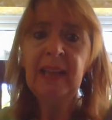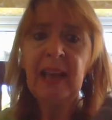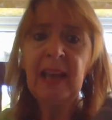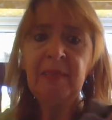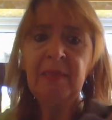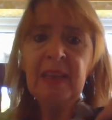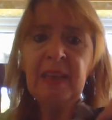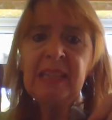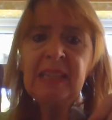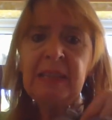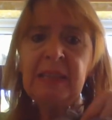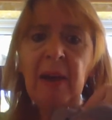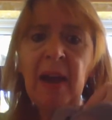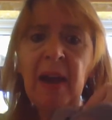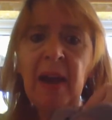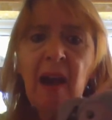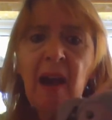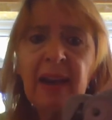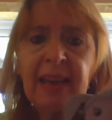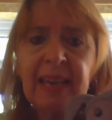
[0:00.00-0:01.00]
and these are
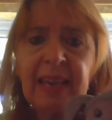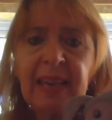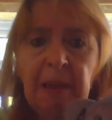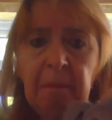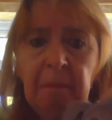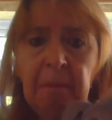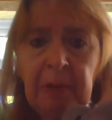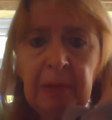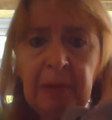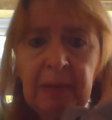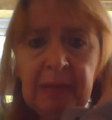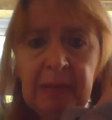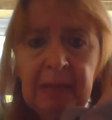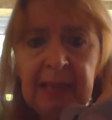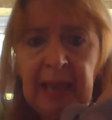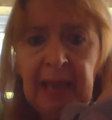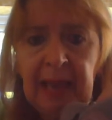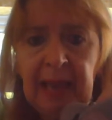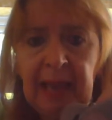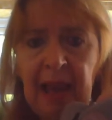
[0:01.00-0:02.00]
my hiking boots,
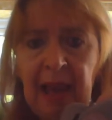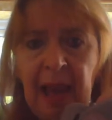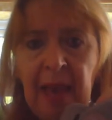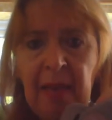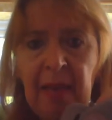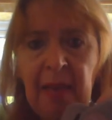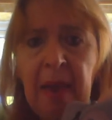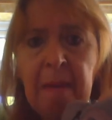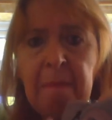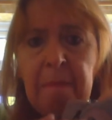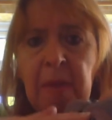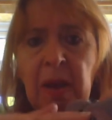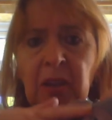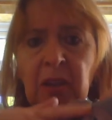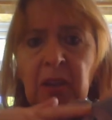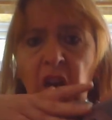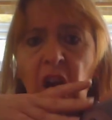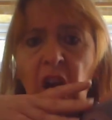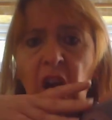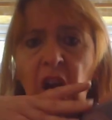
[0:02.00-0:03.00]
and they're
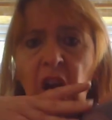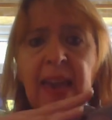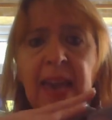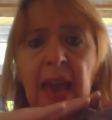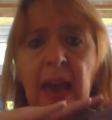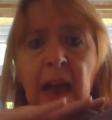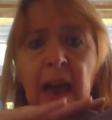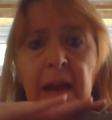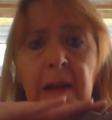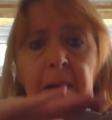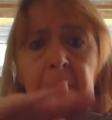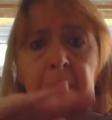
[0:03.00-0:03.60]
much higher